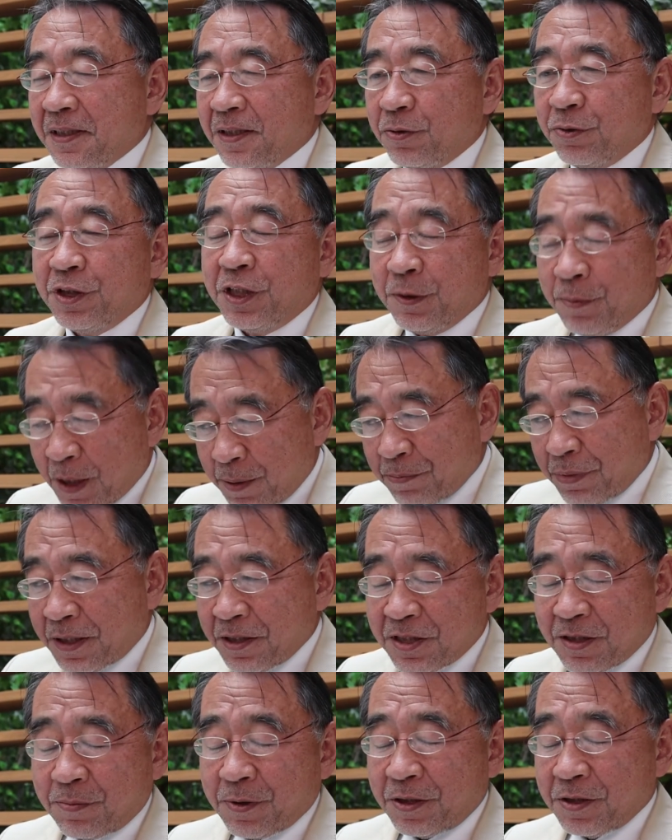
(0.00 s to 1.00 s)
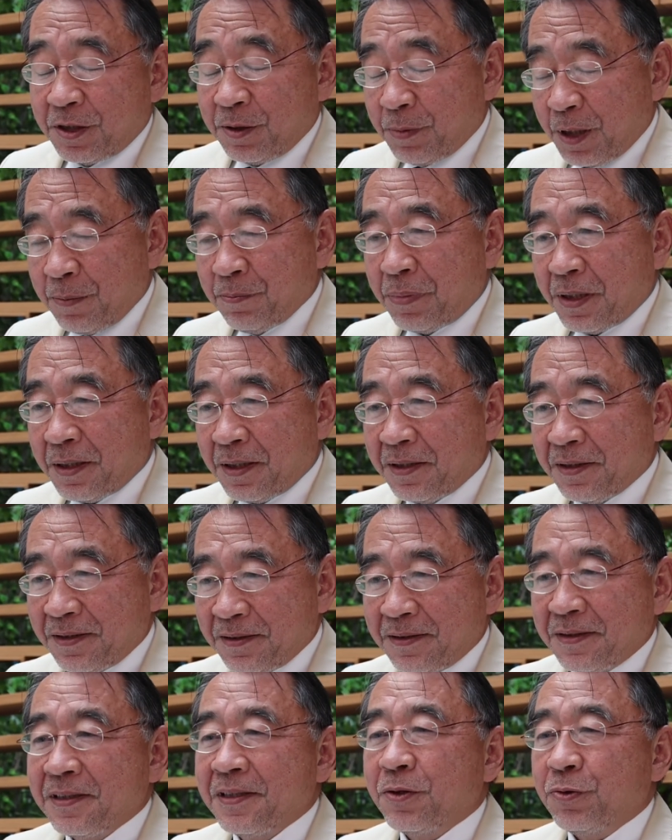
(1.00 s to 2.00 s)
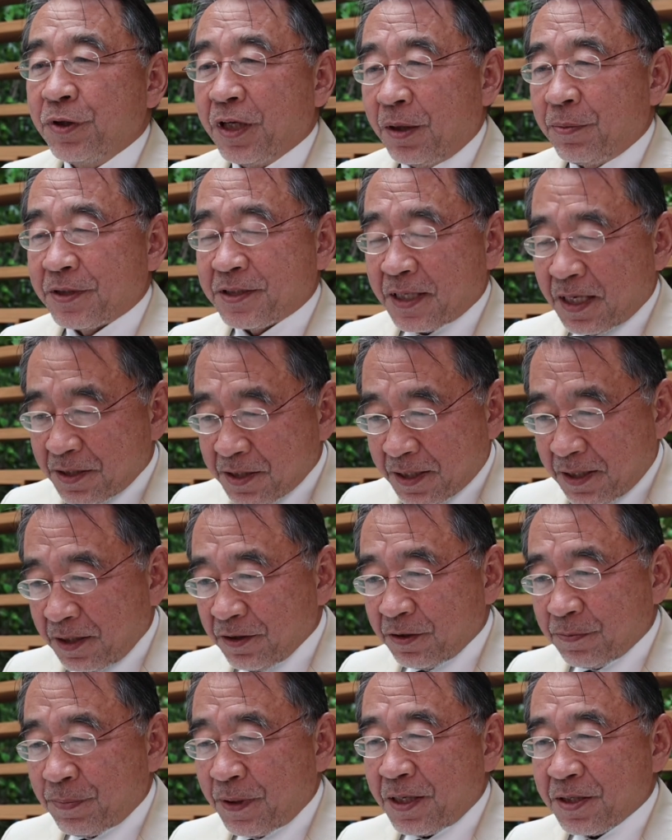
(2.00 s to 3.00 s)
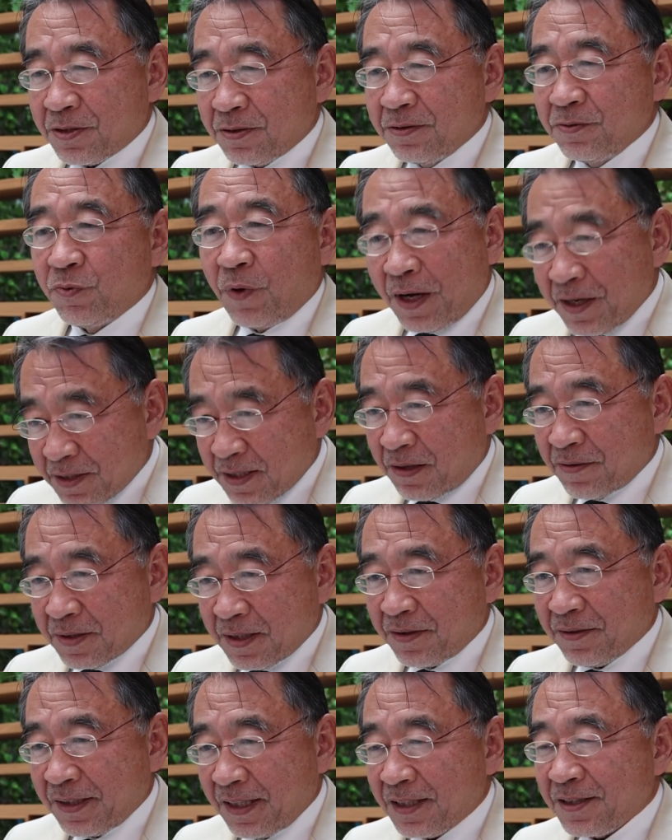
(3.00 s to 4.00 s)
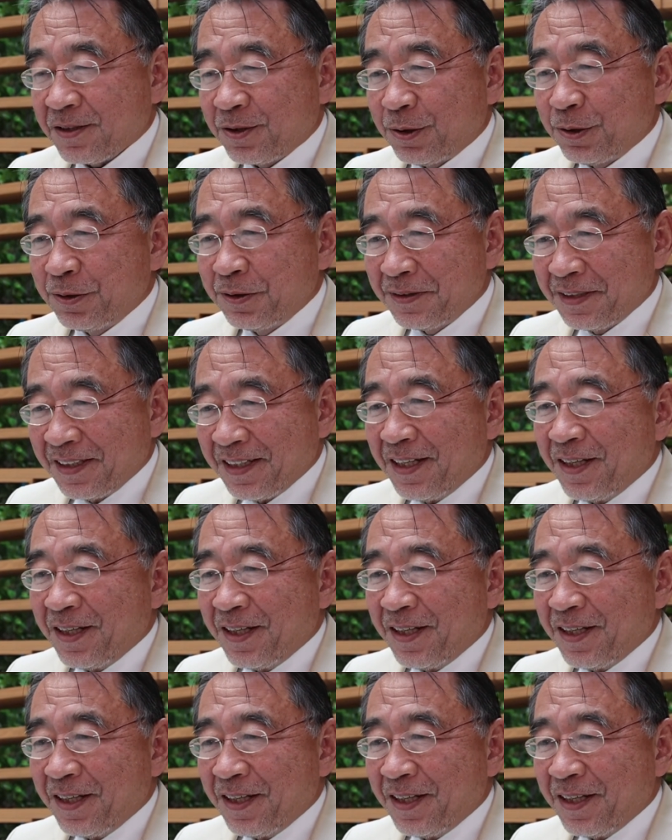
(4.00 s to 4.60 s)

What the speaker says: We remember, Japanese remember, we have a such kind of person 1,000 years ago.